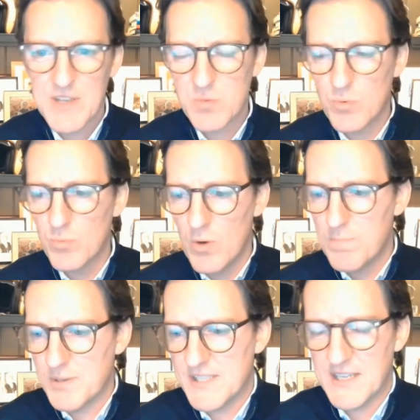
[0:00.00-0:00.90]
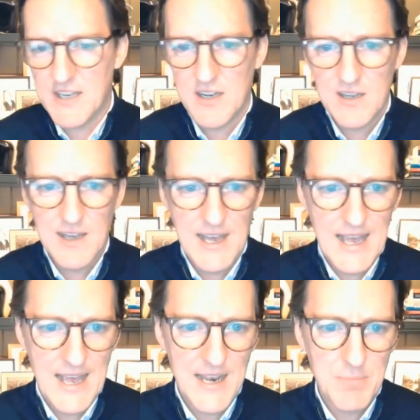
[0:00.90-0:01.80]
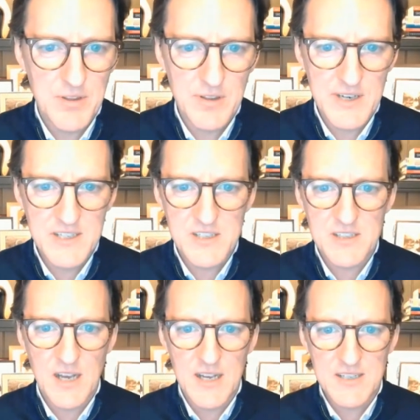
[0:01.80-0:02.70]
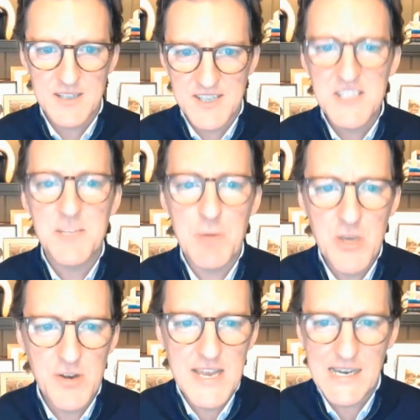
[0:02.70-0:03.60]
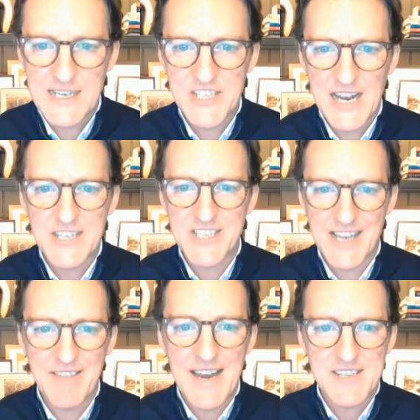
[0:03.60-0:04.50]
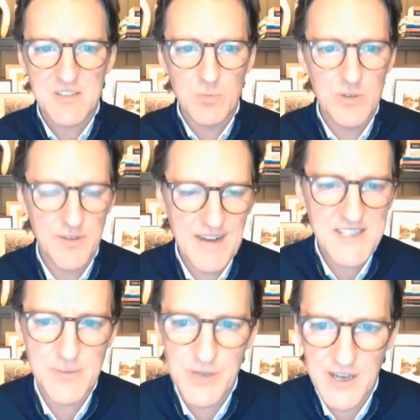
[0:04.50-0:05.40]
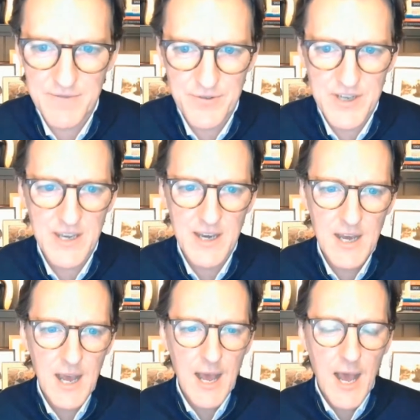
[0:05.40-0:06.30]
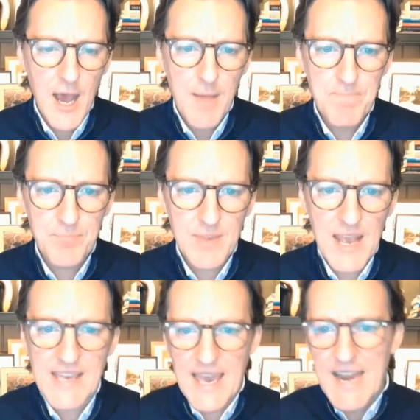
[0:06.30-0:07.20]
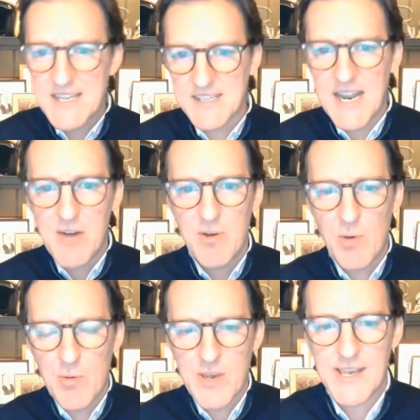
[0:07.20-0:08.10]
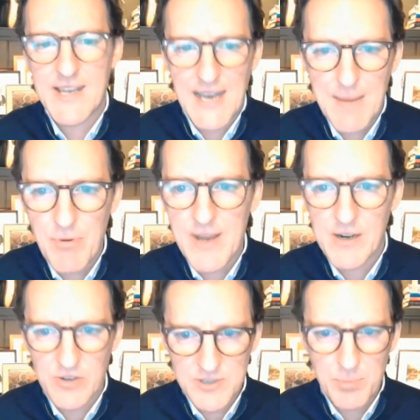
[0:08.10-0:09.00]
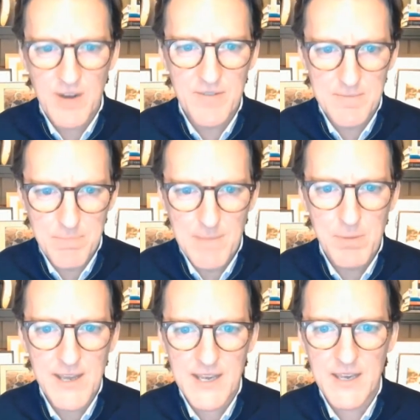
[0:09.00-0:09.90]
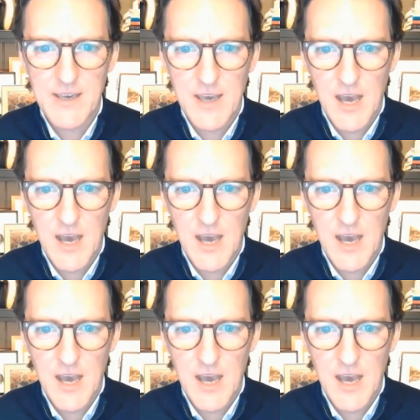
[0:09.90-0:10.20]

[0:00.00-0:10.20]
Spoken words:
There's one particular element that is seen to be uniquely challenging, and that is the world of asset recovery. Again, it's an area where we can collaborate across private and public